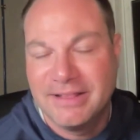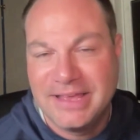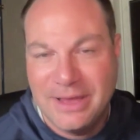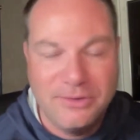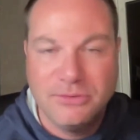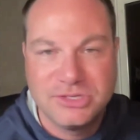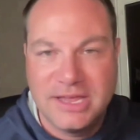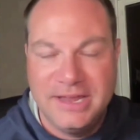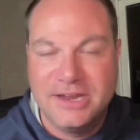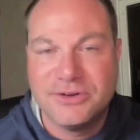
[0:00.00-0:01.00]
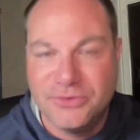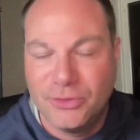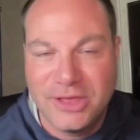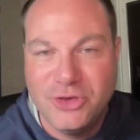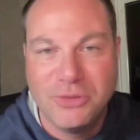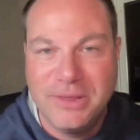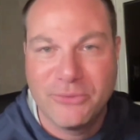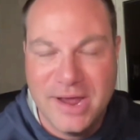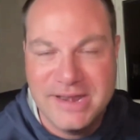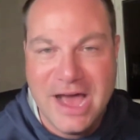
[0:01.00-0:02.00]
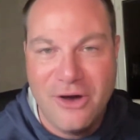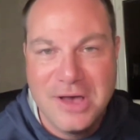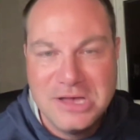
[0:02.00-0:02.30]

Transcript: Like it was like an interview, like you and me right now.